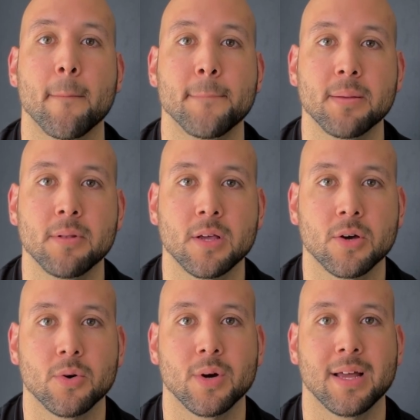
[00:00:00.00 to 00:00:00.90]

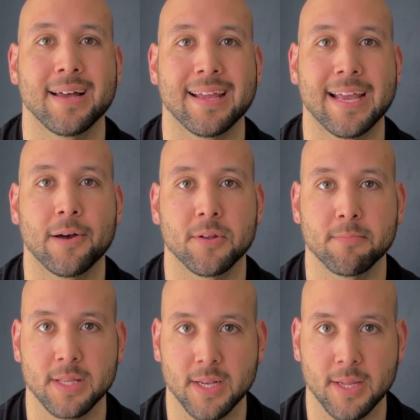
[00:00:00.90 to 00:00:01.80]
biblical
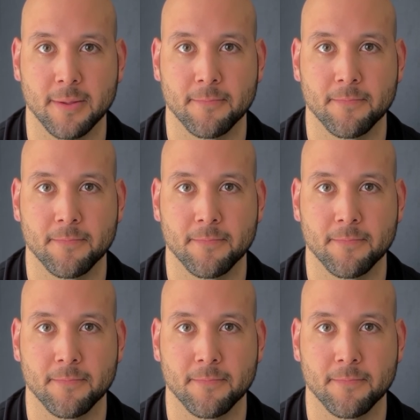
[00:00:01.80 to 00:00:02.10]
accountability.